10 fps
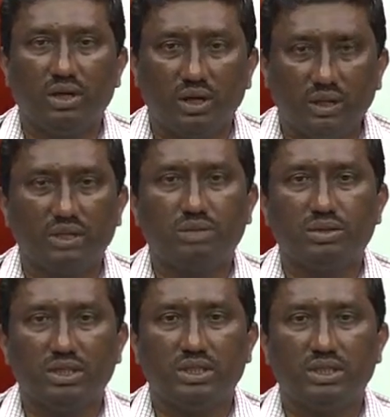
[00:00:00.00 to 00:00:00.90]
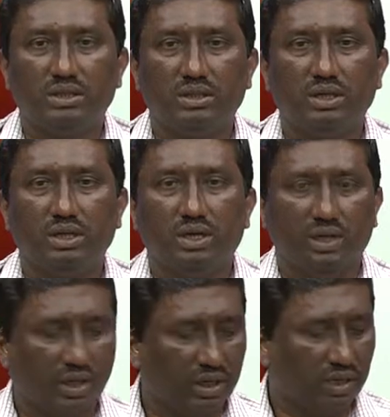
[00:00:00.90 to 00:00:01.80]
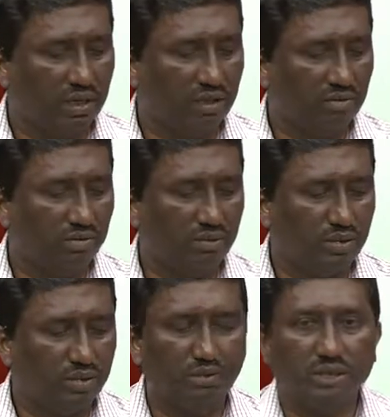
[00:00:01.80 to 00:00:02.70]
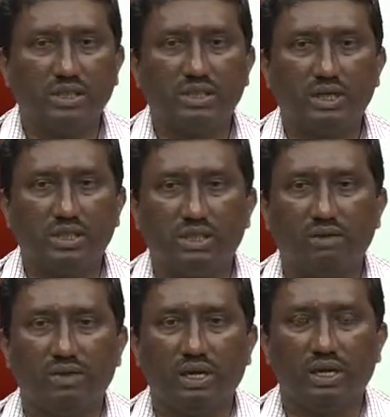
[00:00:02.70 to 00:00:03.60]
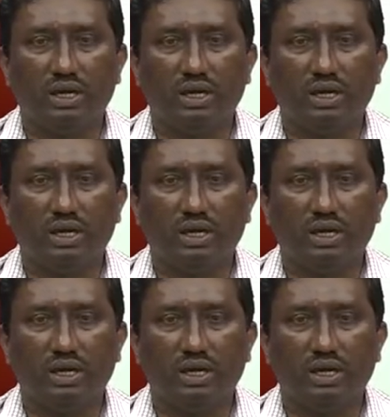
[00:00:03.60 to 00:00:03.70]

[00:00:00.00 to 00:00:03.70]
in the substations, and the necessary safety